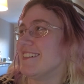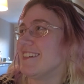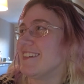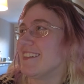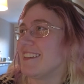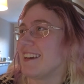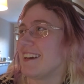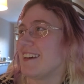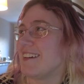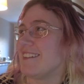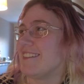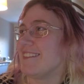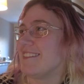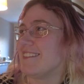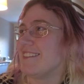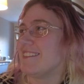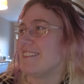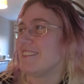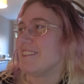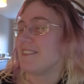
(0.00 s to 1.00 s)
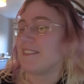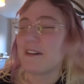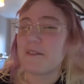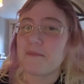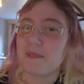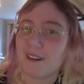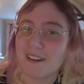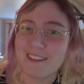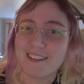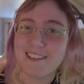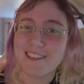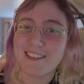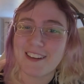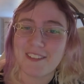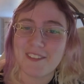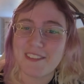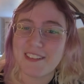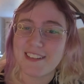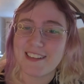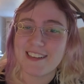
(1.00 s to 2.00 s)
Yeah, what a pointless
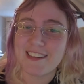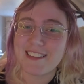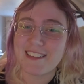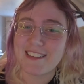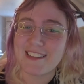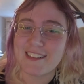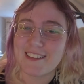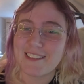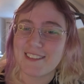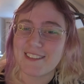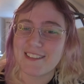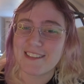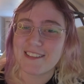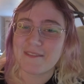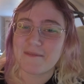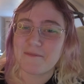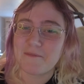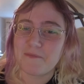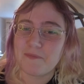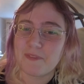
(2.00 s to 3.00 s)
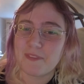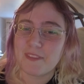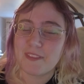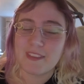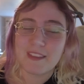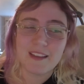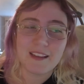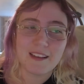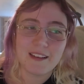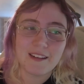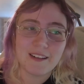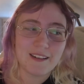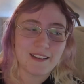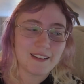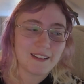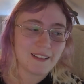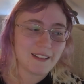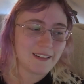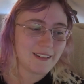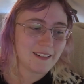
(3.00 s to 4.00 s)
conversation this was. Ugh.
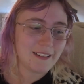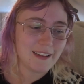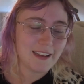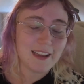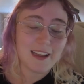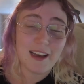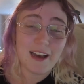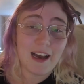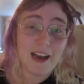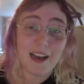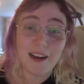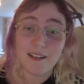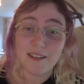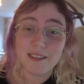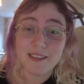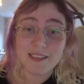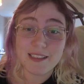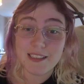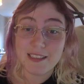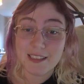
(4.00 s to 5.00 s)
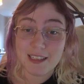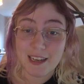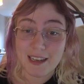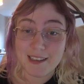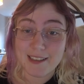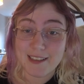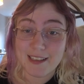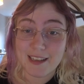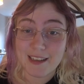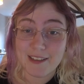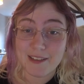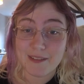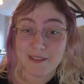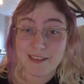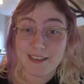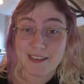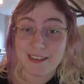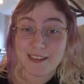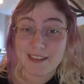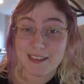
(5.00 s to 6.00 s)
I will see you guys next
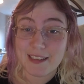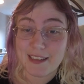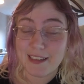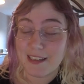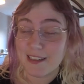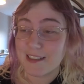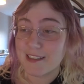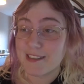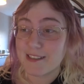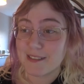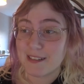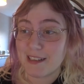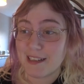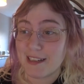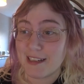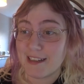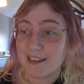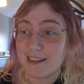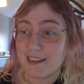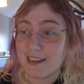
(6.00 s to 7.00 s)
week, and I swear,